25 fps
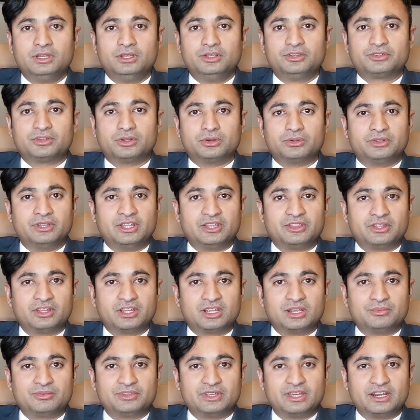So
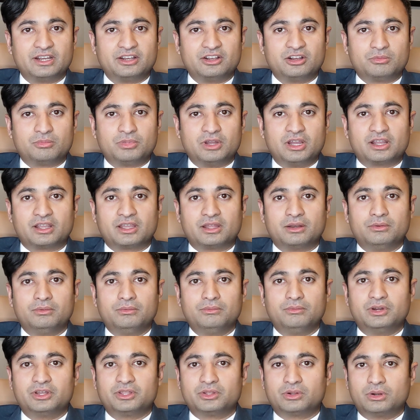nothing comes out of your pocket.
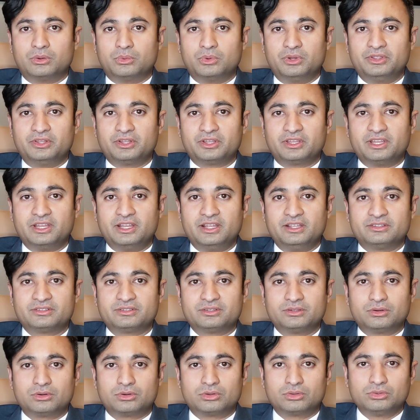Whether I win the
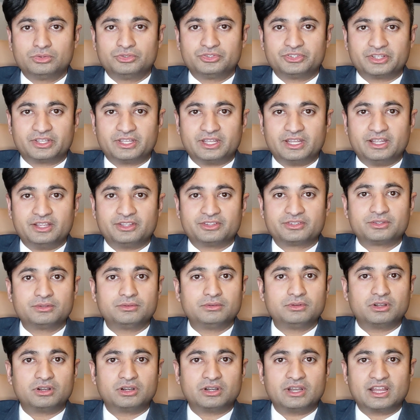case or lose the
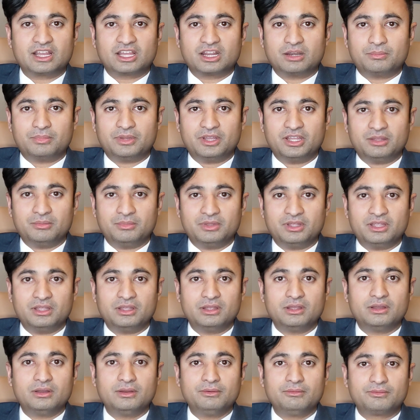case, you're not going to pay
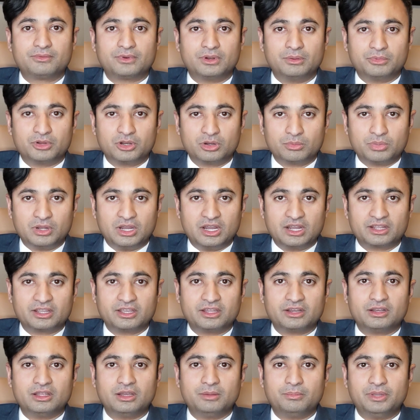me from your
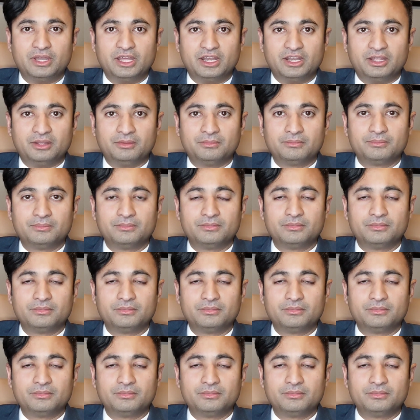pocket a penny.